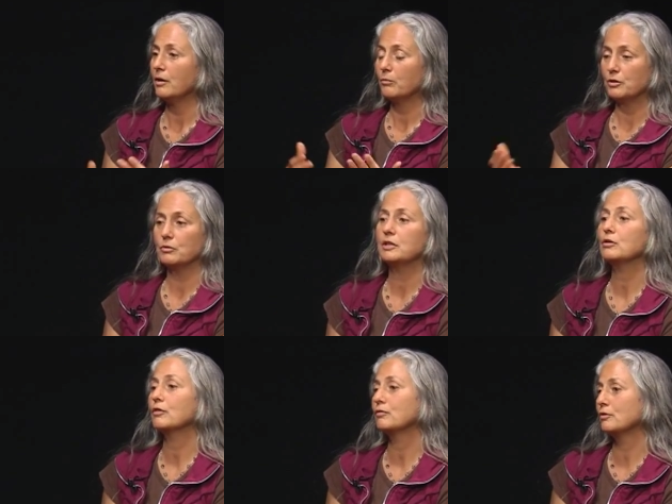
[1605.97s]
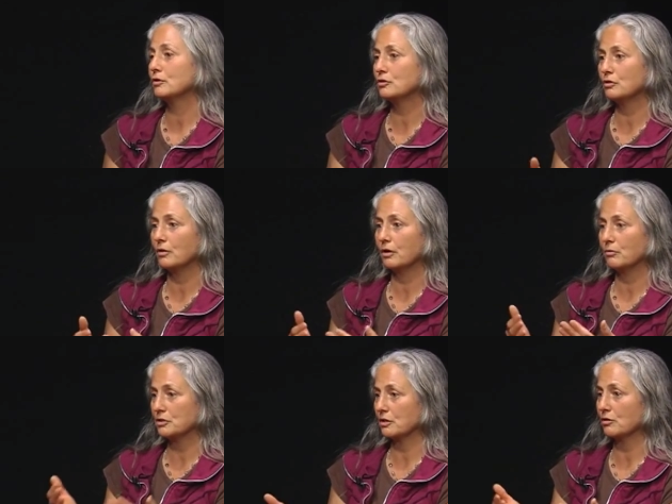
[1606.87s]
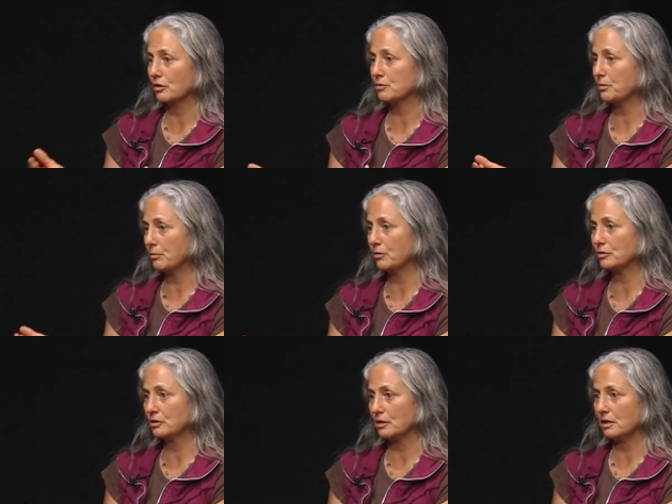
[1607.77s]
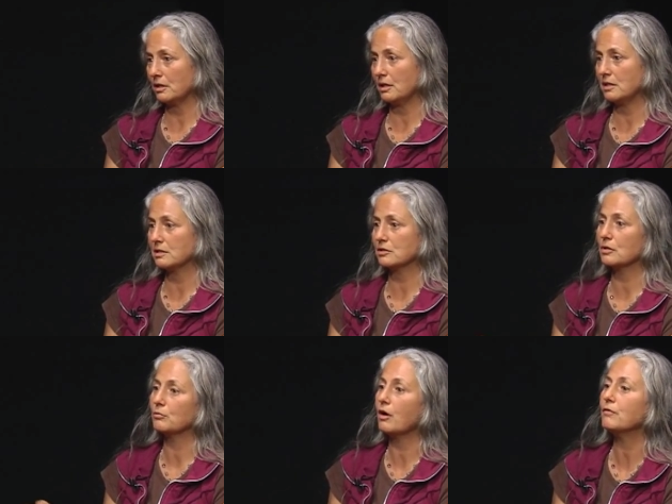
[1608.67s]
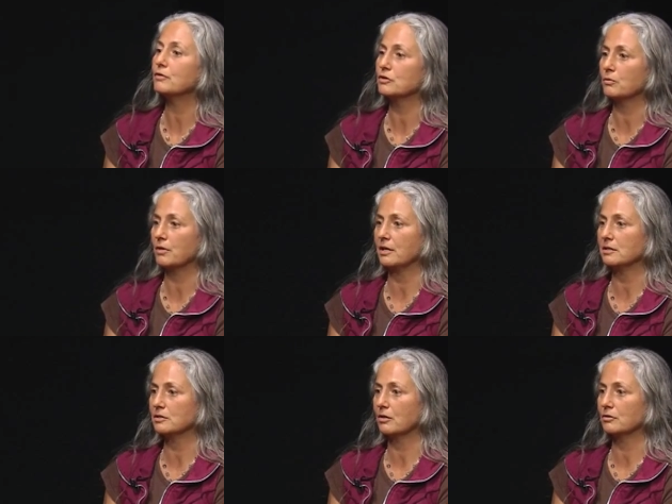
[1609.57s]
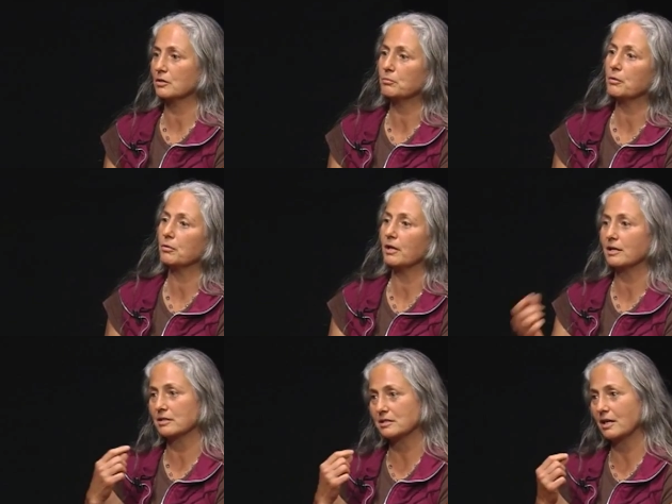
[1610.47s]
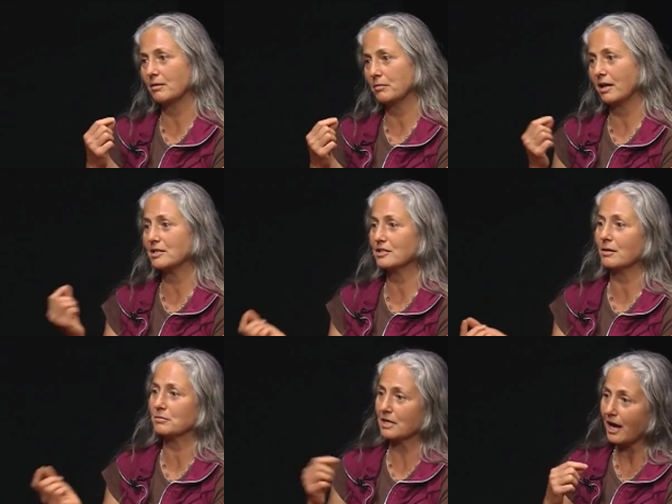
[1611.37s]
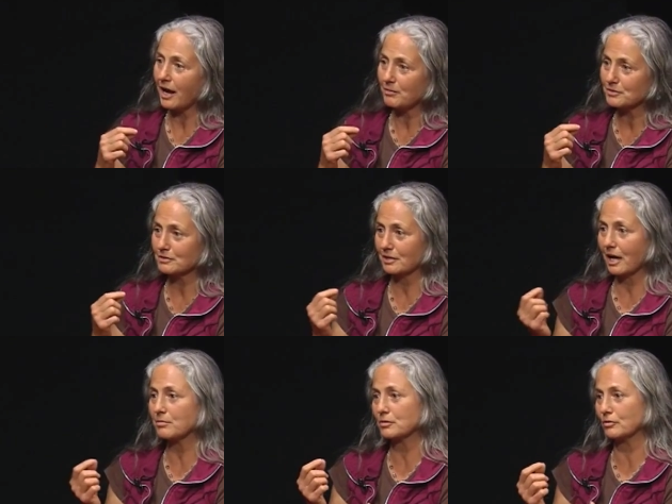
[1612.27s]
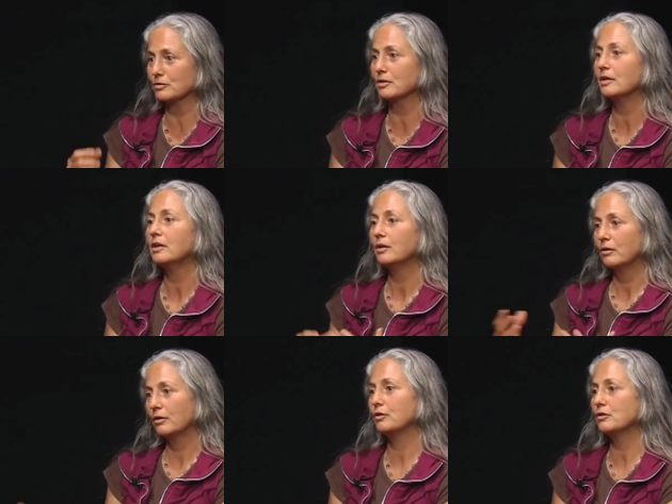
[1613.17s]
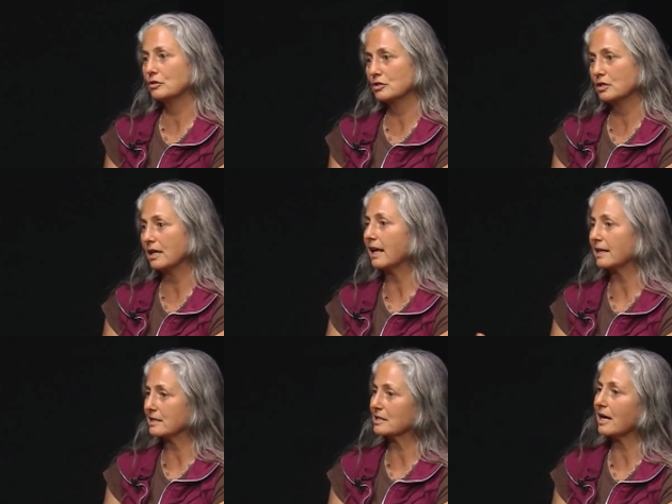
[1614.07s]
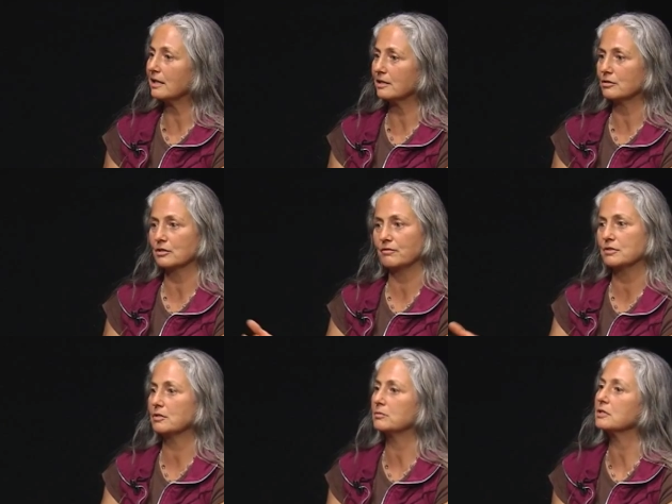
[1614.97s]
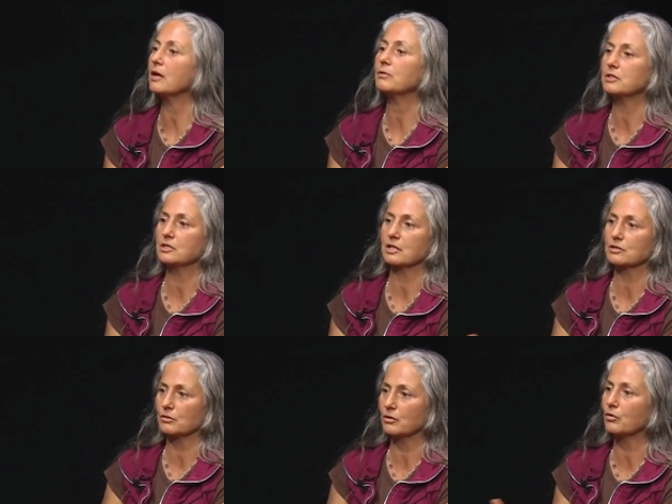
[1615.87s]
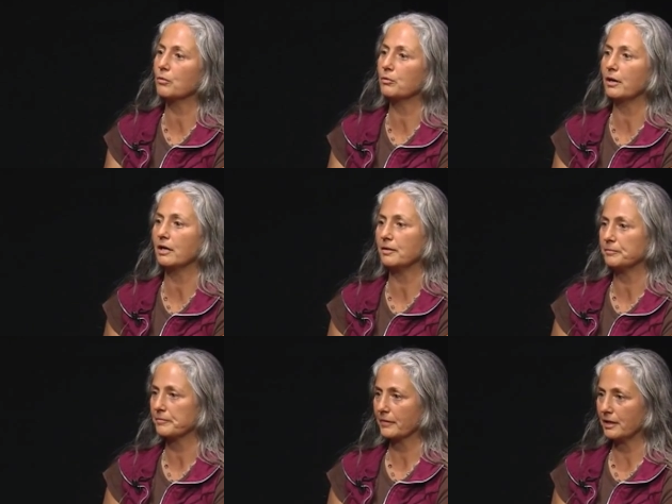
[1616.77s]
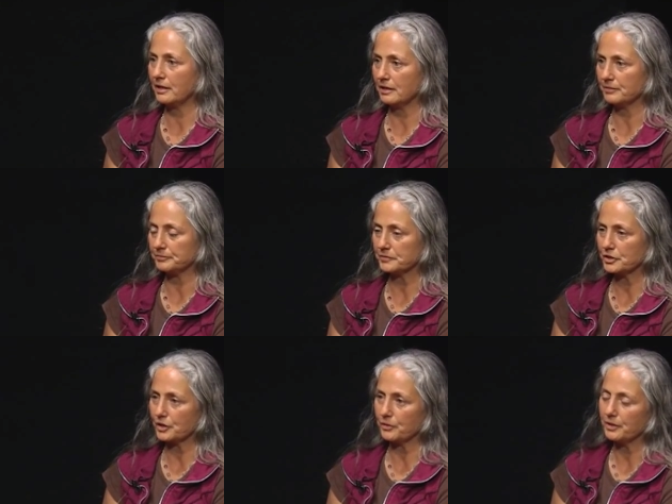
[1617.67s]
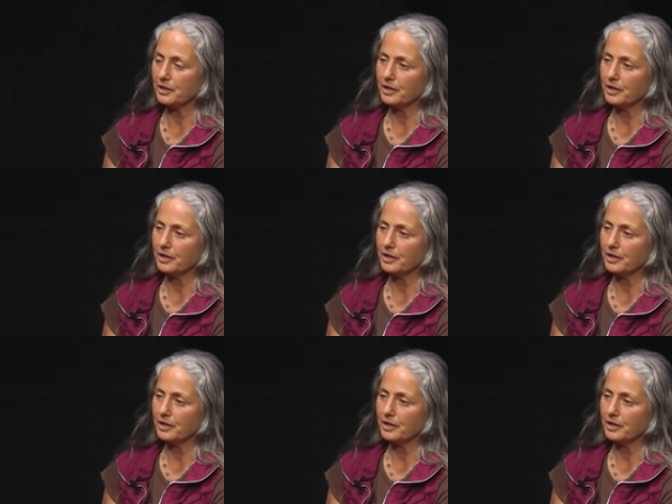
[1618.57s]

when you eat cooked foods, you know, I always encourage people to eat some raw foods with it. So some people like to take enzyme tabs, capsules, or you can just eat like a salad or even some celery sticks or incorporate it in it. So,